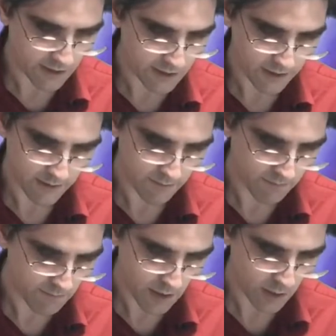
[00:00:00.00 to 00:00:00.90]
in
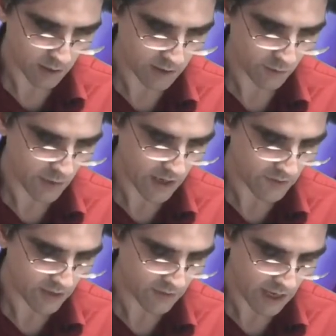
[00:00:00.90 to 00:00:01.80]
maybe a little different way. You have to
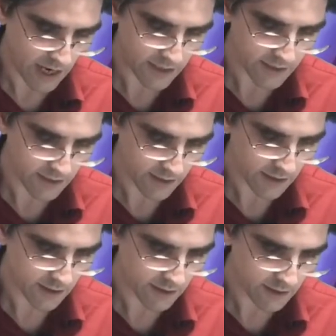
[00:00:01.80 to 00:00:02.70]
have guides and
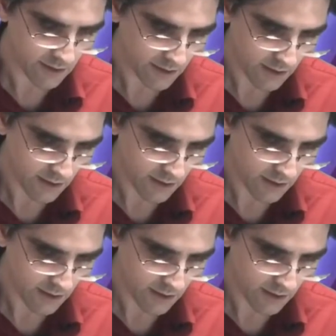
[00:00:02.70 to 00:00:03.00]
things,